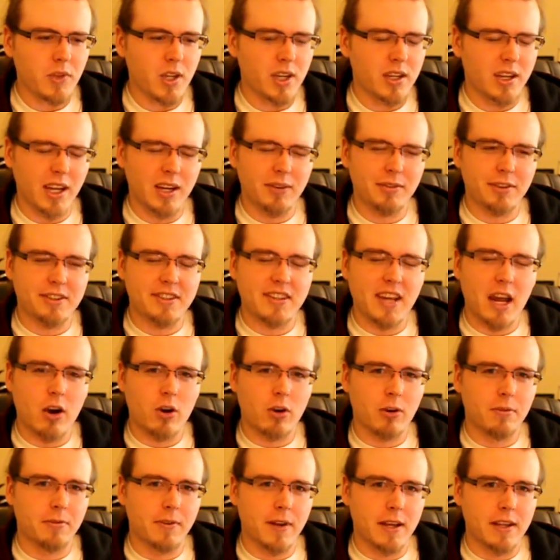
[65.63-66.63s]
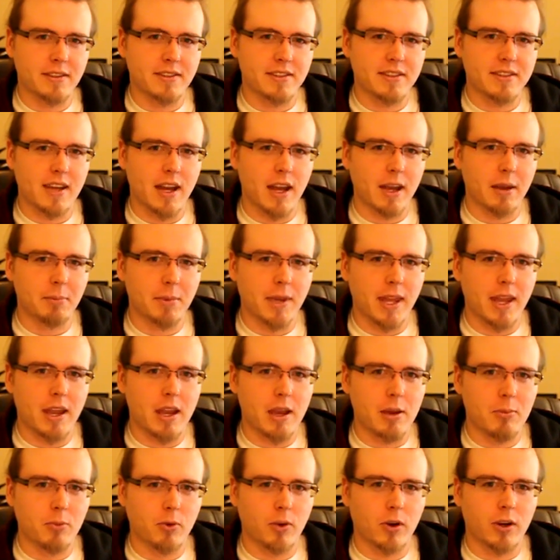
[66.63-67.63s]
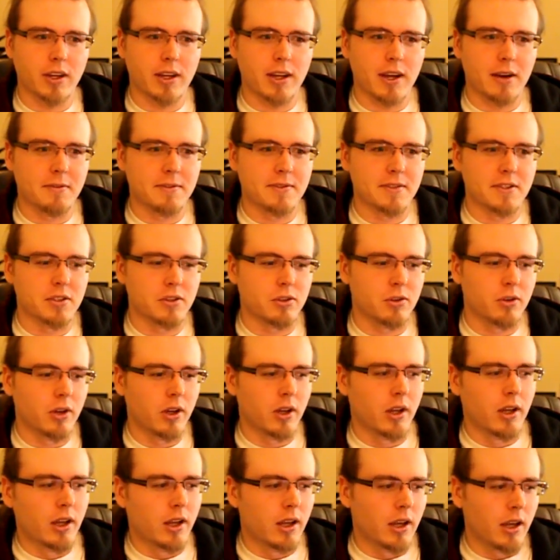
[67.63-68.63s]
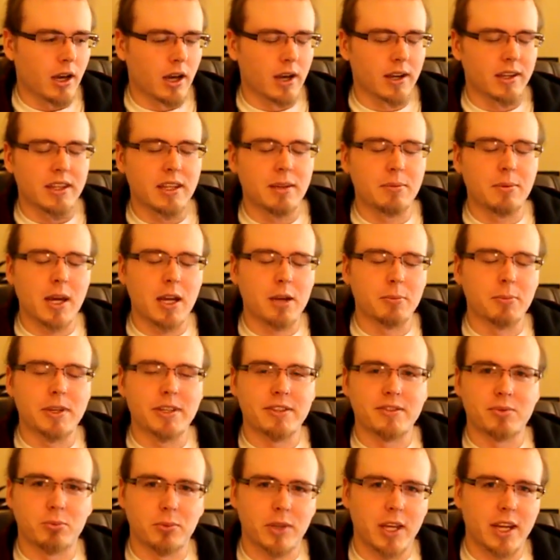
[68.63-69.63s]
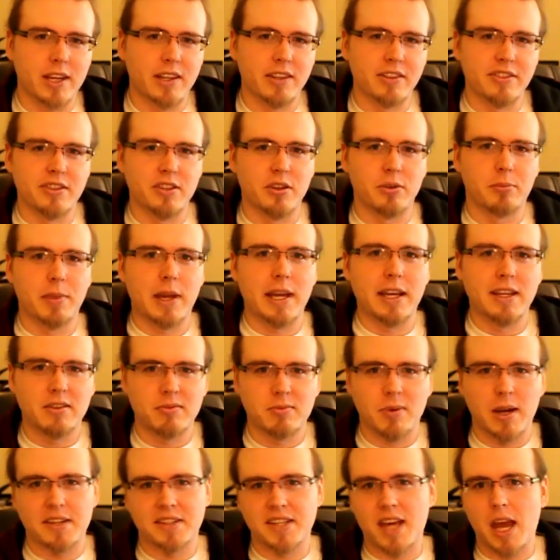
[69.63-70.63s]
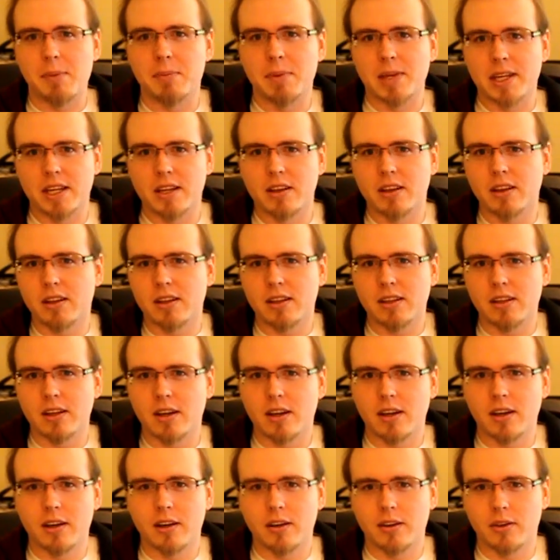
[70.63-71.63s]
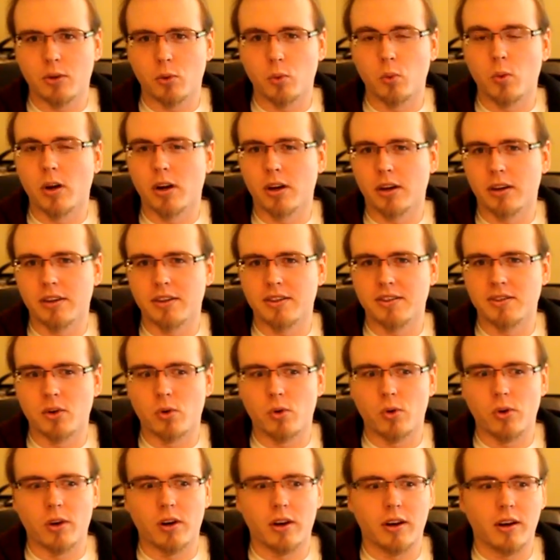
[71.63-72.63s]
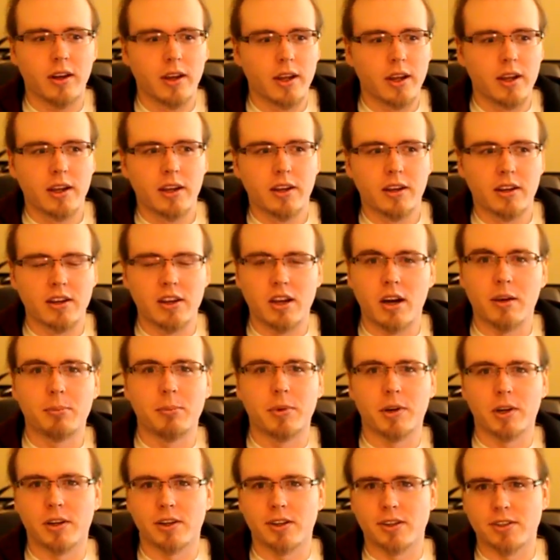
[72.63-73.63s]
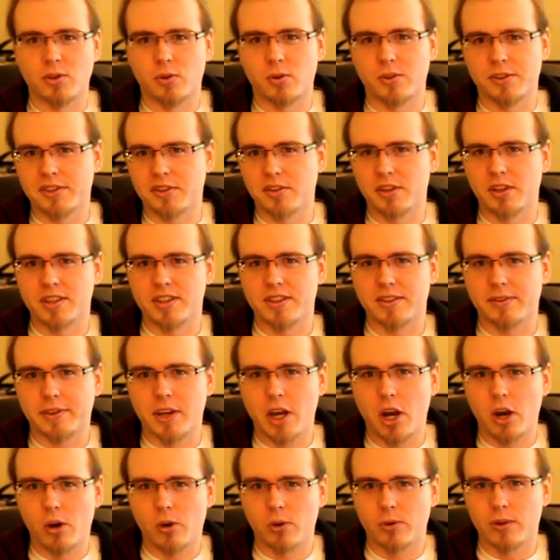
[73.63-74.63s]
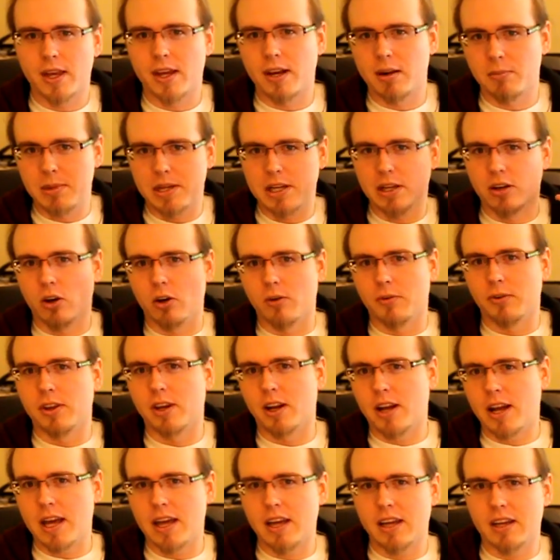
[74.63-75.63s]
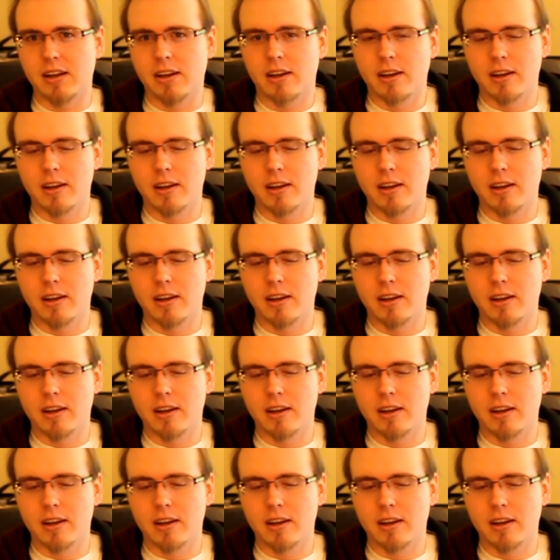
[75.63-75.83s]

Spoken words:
kind of a tower defense type game where you have to keep enemies from getting to your base by typing in the words or numbers or strings of code that appear over their head.